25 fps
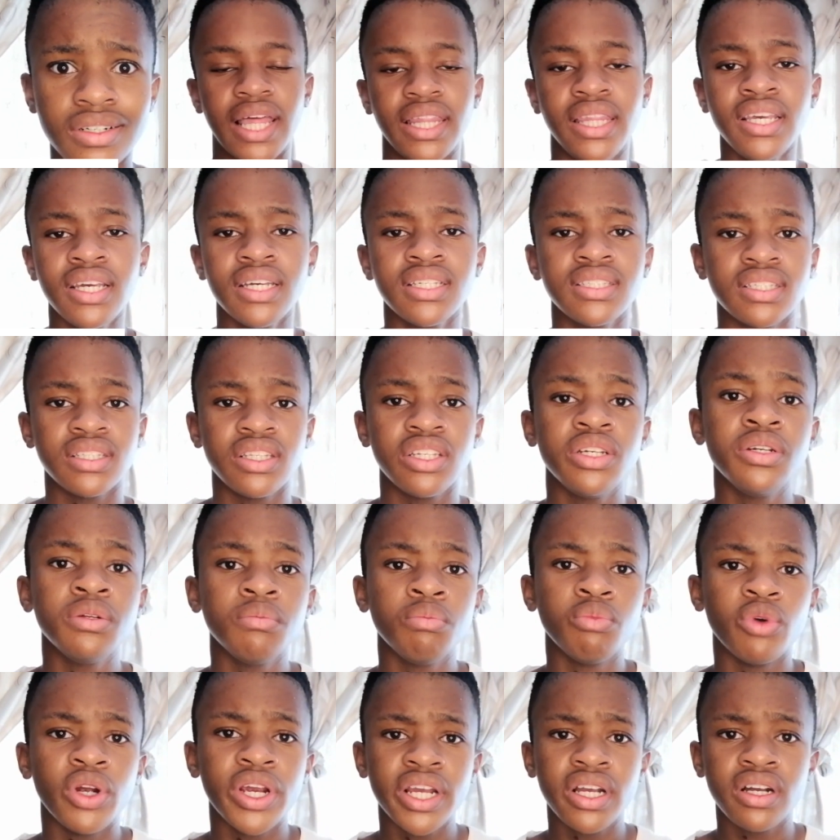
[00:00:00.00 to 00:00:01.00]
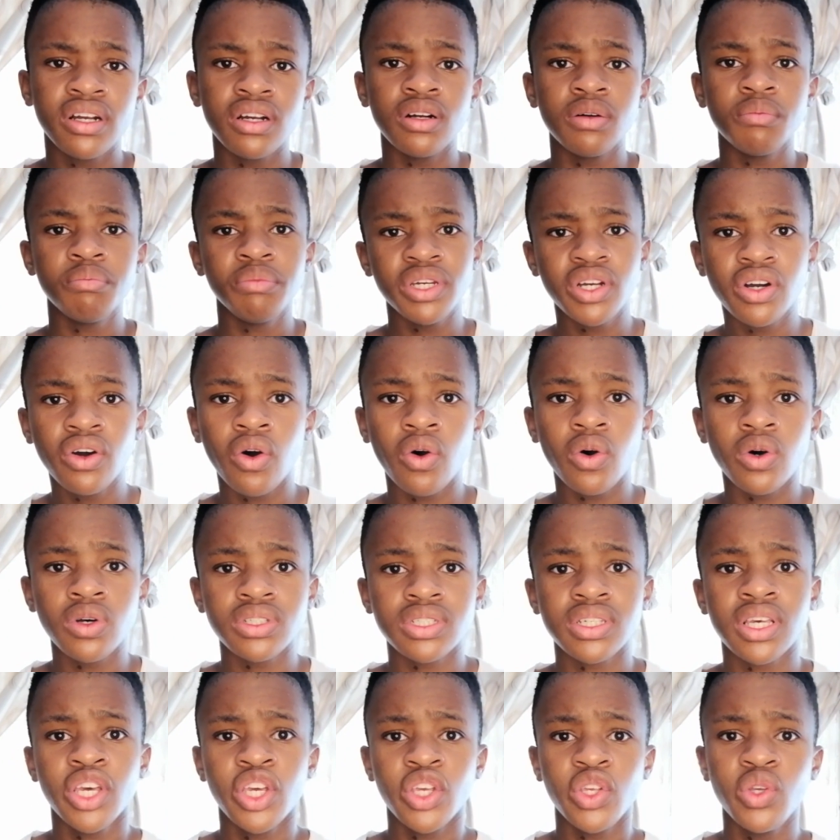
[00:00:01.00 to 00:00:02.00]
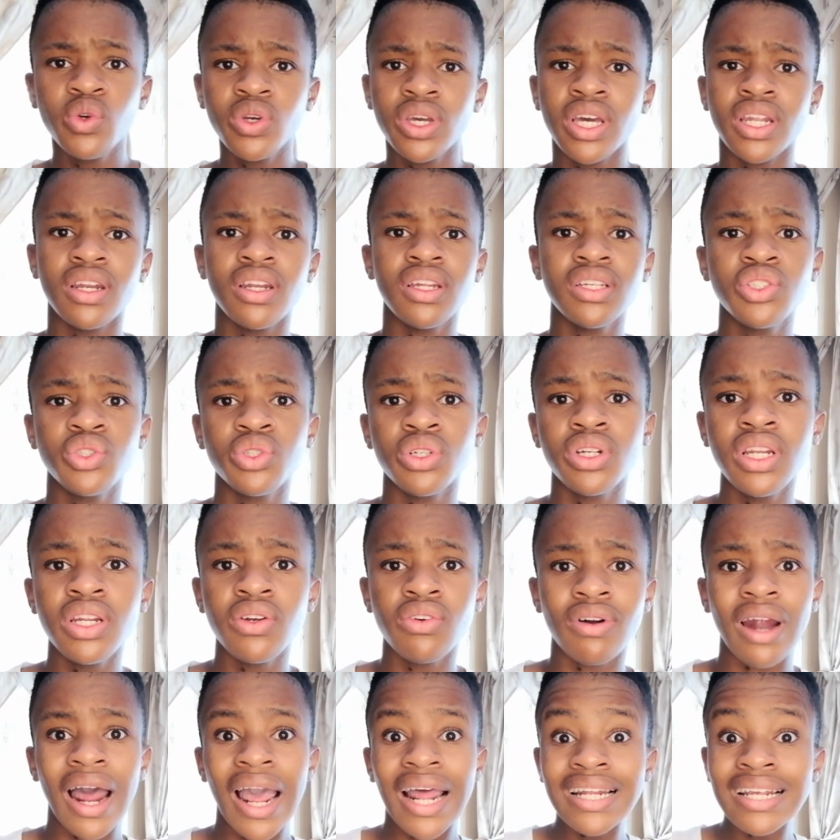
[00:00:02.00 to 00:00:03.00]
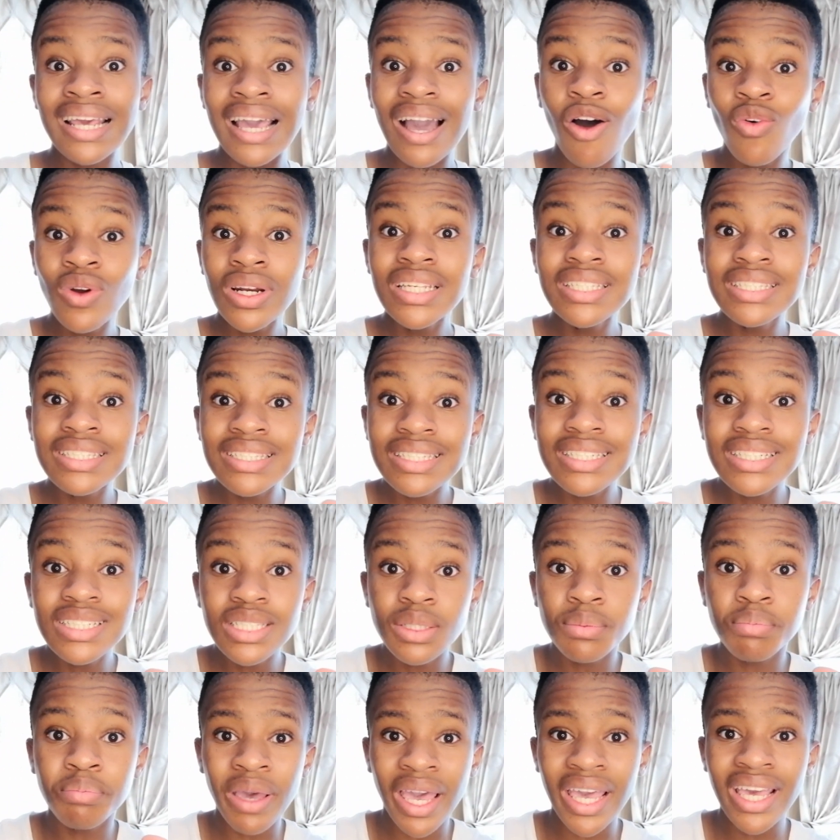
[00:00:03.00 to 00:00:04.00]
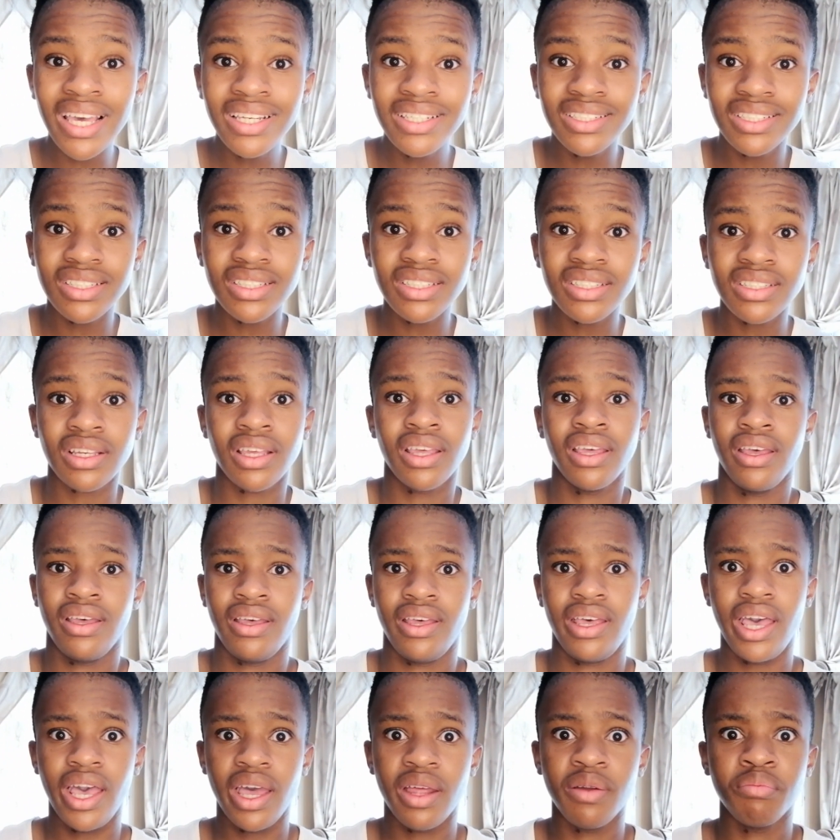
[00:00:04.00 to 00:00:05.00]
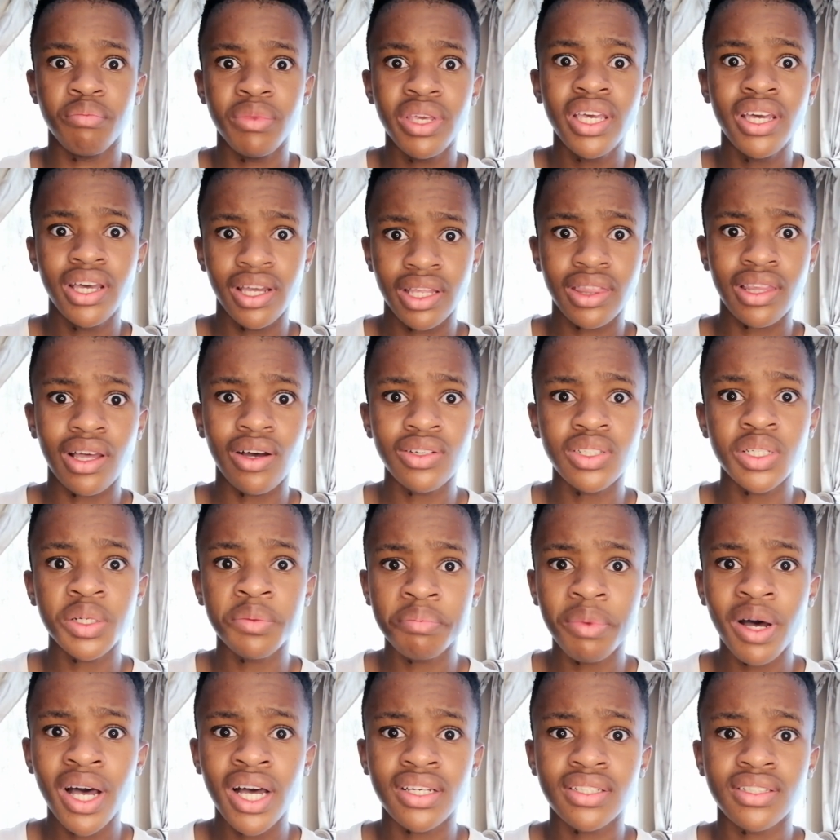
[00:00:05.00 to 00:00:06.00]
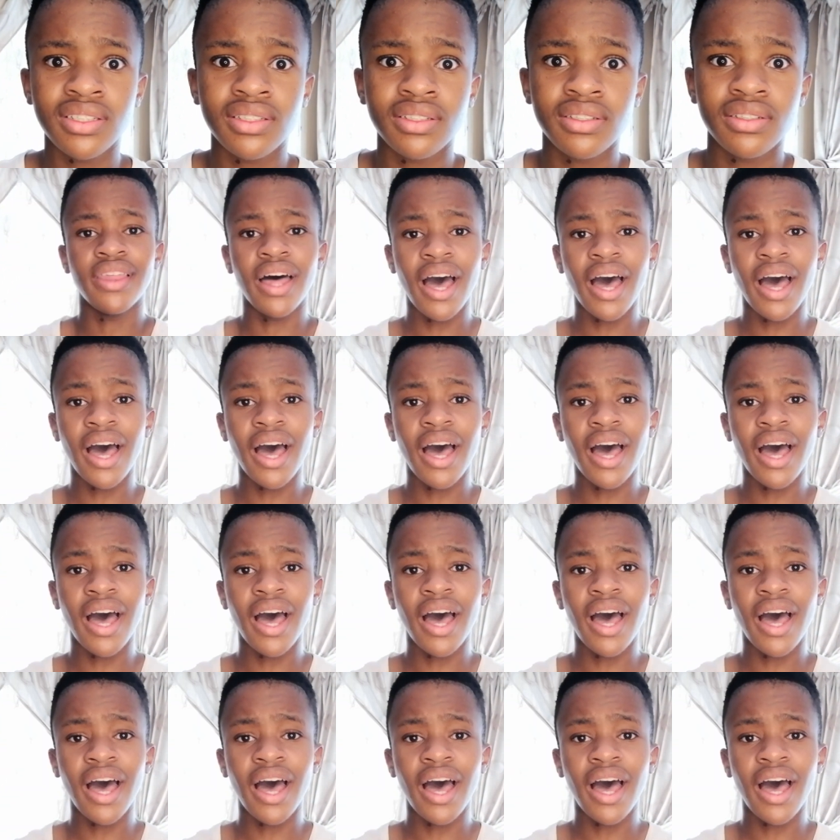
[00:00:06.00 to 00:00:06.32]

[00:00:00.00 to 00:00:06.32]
I think it's a deal breaker because you can literally write only 6 pages and make a thousand bucks.